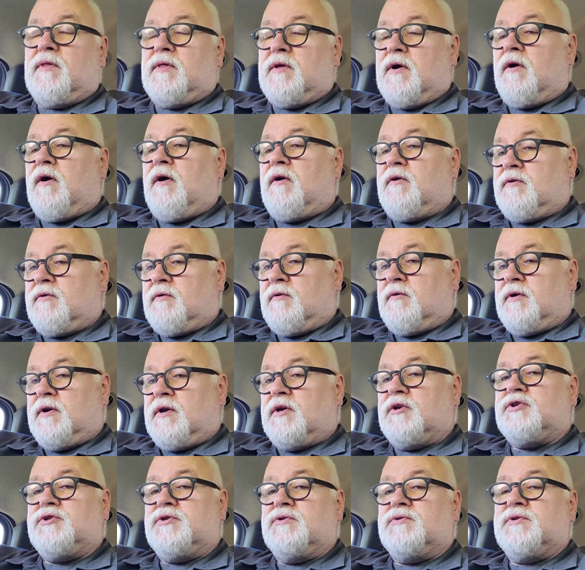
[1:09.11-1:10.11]
but there are
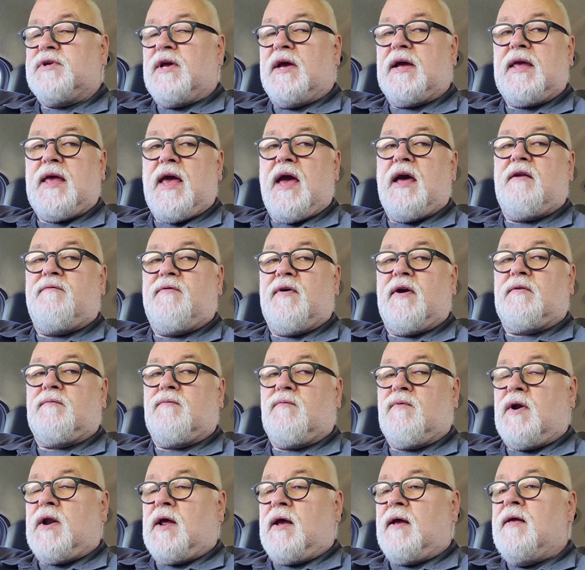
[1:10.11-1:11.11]
certain issues that can
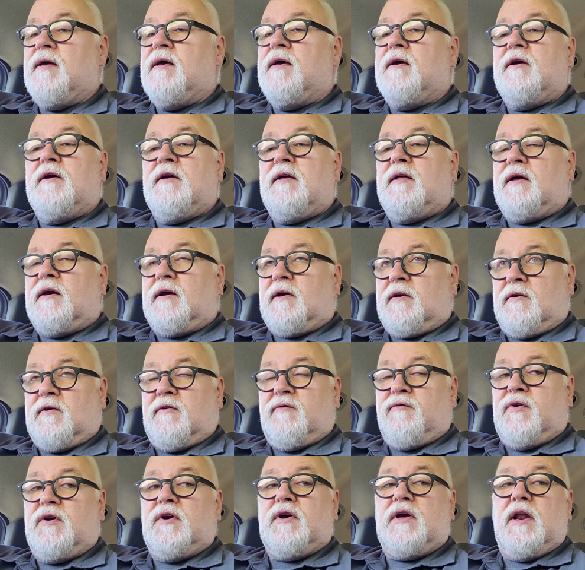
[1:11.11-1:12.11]
affect running. Like
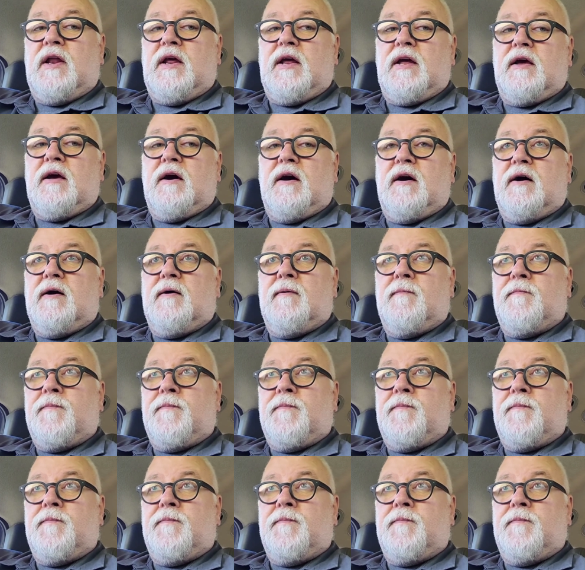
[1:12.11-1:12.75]
if you're getting